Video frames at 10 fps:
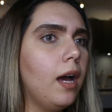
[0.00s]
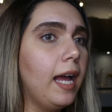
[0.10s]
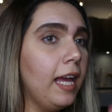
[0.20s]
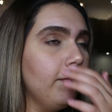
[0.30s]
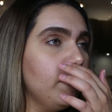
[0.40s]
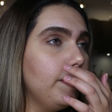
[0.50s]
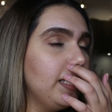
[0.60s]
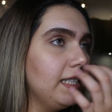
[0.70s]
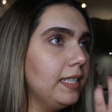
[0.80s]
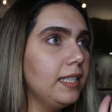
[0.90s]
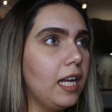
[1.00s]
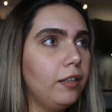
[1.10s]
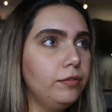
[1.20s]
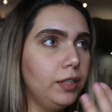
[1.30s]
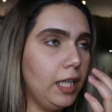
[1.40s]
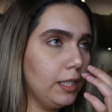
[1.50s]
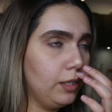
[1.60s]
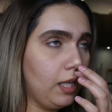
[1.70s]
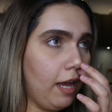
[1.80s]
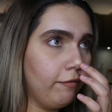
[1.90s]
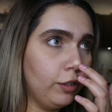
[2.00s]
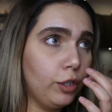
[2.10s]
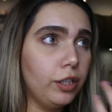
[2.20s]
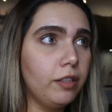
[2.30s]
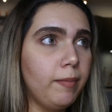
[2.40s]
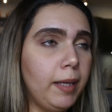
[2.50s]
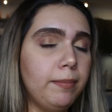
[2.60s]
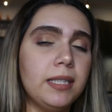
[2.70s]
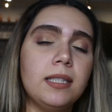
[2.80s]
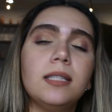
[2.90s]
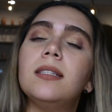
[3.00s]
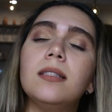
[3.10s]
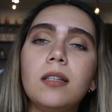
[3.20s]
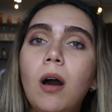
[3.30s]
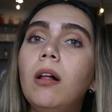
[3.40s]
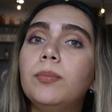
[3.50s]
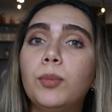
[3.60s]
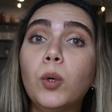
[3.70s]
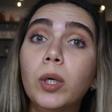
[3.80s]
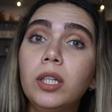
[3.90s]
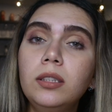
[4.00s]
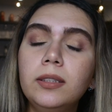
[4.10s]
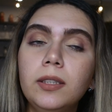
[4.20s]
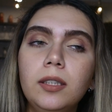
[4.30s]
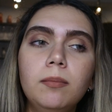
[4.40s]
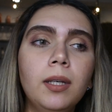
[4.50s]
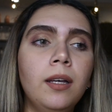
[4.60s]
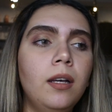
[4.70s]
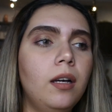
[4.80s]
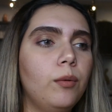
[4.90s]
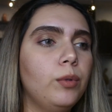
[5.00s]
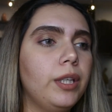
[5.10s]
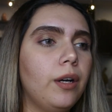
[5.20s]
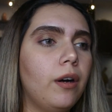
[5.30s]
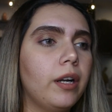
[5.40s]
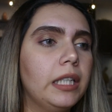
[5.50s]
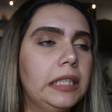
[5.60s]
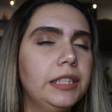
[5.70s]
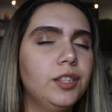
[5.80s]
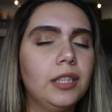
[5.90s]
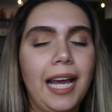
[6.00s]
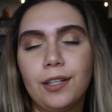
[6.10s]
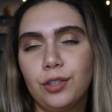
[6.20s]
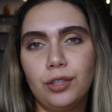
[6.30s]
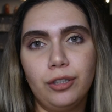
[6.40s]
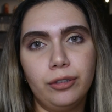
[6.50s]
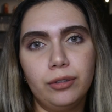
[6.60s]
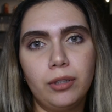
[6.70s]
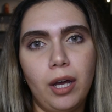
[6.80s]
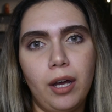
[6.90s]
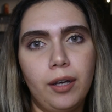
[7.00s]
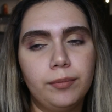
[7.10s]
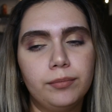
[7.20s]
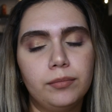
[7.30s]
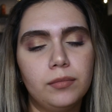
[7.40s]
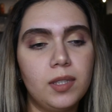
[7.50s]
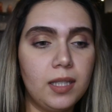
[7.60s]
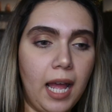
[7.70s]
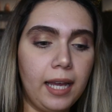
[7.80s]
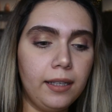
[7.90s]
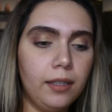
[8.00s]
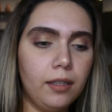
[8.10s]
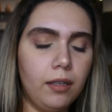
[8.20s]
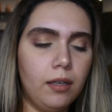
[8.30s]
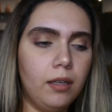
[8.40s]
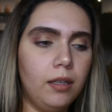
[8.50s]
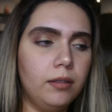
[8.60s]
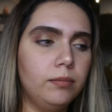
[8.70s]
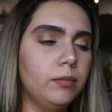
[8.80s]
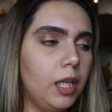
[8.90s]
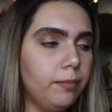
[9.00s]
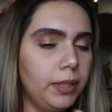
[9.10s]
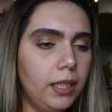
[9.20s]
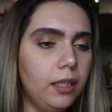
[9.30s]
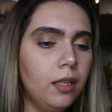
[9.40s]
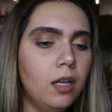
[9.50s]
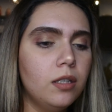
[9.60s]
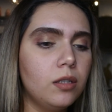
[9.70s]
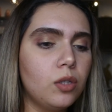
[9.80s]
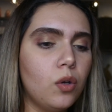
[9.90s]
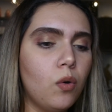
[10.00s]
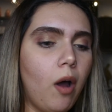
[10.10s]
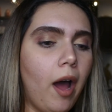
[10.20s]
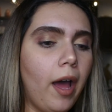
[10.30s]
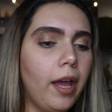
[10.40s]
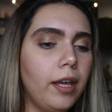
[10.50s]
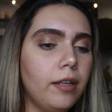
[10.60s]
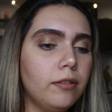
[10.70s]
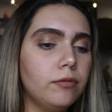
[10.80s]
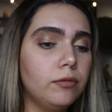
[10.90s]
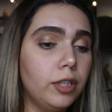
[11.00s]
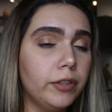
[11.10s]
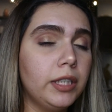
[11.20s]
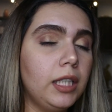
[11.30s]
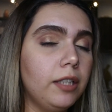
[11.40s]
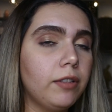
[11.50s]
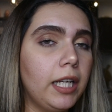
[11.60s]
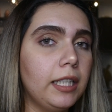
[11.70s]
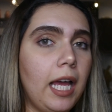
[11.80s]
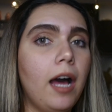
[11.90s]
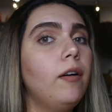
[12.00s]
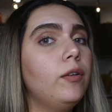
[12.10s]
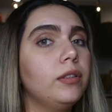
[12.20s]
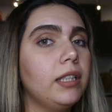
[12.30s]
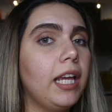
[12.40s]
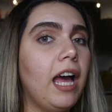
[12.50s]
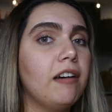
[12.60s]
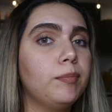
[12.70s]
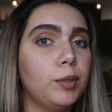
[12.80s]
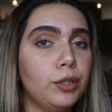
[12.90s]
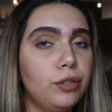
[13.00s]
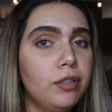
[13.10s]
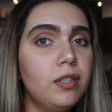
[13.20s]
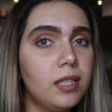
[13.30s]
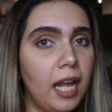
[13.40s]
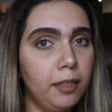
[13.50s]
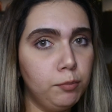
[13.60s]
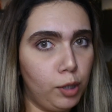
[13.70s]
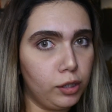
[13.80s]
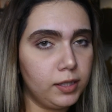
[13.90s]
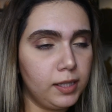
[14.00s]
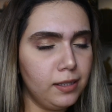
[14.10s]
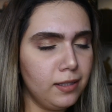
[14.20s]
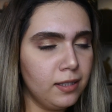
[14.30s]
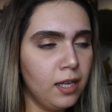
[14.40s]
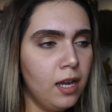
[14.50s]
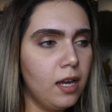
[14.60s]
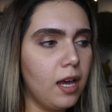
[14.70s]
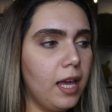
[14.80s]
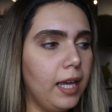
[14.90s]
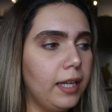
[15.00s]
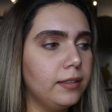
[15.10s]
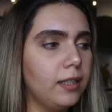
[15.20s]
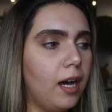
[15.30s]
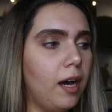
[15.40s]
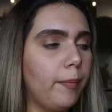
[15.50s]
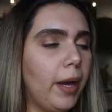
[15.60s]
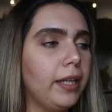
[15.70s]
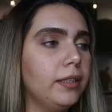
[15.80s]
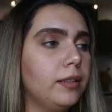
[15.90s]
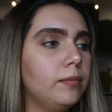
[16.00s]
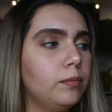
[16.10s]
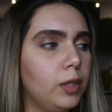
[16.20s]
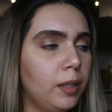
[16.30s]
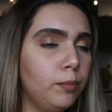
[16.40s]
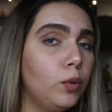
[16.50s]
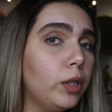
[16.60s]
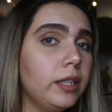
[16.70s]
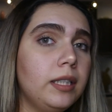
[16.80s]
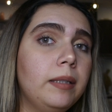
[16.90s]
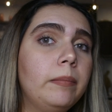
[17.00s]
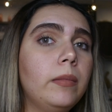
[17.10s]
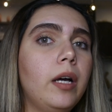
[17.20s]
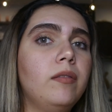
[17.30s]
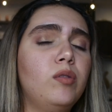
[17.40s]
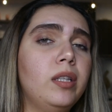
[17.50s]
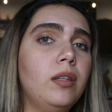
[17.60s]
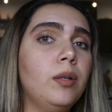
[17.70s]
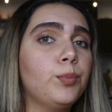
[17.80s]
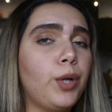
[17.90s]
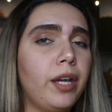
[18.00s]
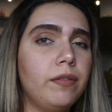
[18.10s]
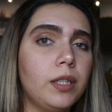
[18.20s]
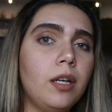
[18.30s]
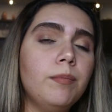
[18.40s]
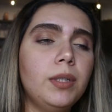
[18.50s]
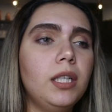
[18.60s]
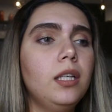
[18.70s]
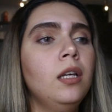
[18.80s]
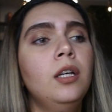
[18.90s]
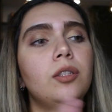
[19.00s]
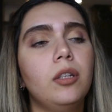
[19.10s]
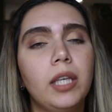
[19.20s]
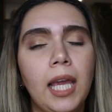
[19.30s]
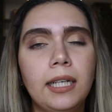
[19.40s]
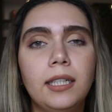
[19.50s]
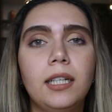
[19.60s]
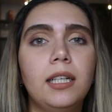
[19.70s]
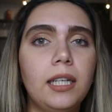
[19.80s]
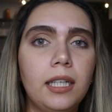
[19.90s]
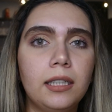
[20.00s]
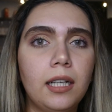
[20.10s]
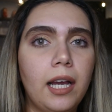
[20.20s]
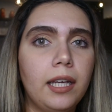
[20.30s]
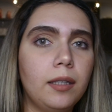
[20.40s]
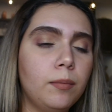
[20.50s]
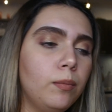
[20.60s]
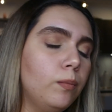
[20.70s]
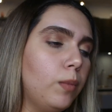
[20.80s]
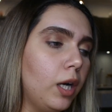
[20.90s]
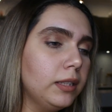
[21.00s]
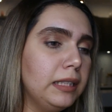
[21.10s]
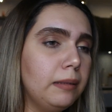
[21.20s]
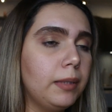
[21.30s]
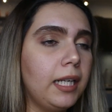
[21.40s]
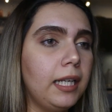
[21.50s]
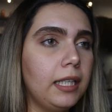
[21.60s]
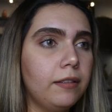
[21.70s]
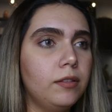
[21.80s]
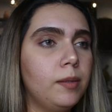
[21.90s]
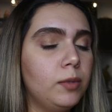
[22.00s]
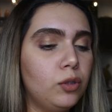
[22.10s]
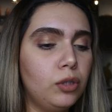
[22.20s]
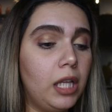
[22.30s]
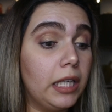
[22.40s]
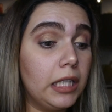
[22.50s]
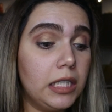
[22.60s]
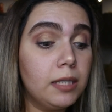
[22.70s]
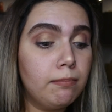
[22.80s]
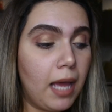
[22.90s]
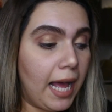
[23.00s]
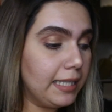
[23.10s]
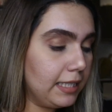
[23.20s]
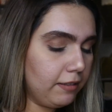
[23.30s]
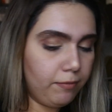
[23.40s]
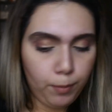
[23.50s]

I have a business now. If you guys haven't heard of my business, it's called Portal Team. We are an international um, snack uh, company, so I currently right now only have Persian snack boxes and um, I import them with a private company to Canada and I box them and I give them into like these massive